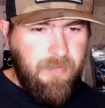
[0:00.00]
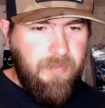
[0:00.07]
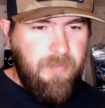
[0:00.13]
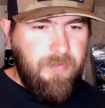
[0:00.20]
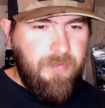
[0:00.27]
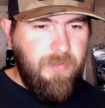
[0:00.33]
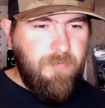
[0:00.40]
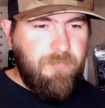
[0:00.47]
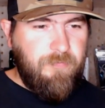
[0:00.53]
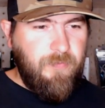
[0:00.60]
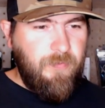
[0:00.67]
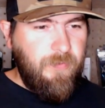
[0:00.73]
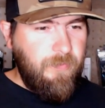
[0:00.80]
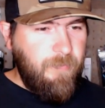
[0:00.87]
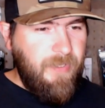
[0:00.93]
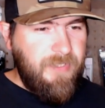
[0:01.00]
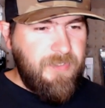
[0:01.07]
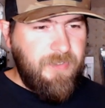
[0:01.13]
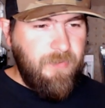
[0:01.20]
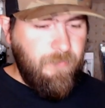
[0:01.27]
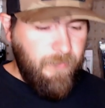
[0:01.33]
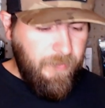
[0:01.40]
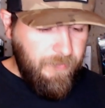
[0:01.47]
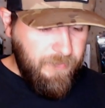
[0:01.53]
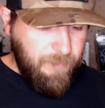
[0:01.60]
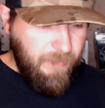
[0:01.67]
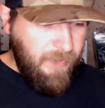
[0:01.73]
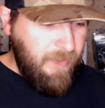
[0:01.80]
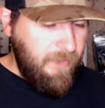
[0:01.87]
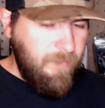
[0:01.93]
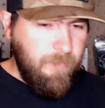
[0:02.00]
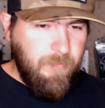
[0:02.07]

Dude, Fluger makes good reels, man.